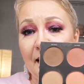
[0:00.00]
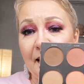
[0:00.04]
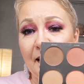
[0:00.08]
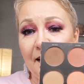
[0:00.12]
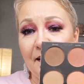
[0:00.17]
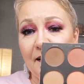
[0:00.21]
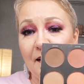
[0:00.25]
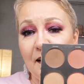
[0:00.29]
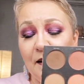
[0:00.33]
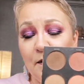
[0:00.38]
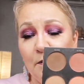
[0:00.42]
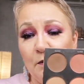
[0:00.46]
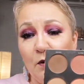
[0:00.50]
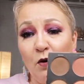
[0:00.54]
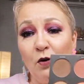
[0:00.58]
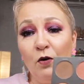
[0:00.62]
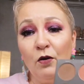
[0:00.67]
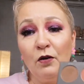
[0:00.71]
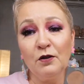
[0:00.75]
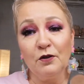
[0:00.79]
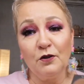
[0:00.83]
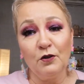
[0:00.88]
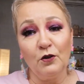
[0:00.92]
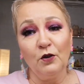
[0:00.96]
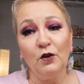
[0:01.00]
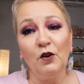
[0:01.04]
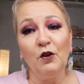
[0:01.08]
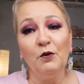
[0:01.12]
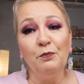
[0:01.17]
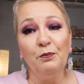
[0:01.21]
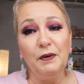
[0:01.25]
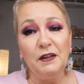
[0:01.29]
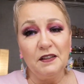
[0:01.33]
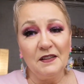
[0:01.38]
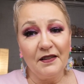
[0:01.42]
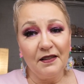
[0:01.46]
And I'm also
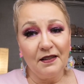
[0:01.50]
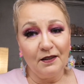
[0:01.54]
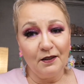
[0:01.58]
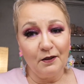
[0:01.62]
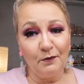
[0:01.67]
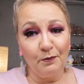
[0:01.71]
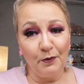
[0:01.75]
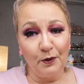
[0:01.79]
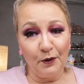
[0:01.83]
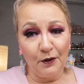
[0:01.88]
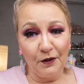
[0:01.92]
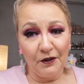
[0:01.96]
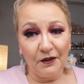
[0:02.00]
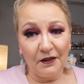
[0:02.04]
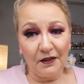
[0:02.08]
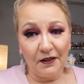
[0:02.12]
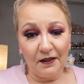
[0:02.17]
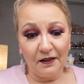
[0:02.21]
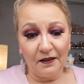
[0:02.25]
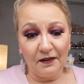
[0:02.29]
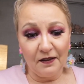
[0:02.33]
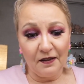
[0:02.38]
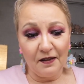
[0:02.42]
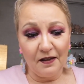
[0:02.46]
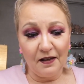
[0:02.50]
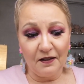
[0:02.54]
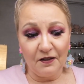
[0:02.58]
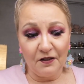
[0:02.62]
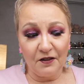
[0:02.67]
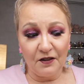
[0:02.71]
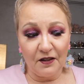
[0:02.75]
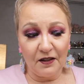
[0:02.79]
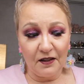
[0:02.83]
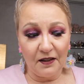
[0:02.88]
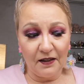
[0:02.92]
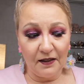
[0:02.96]
a bit disappointed
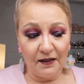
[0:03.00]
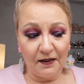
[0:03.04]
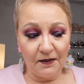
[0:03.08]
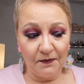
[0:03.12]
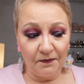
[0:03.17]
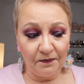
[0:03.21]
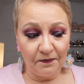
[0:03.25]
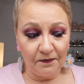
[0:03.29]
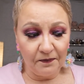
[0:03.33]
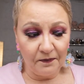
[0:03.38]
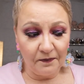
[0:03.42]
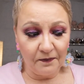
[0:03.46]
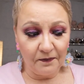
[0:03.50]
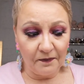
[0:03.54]
that she,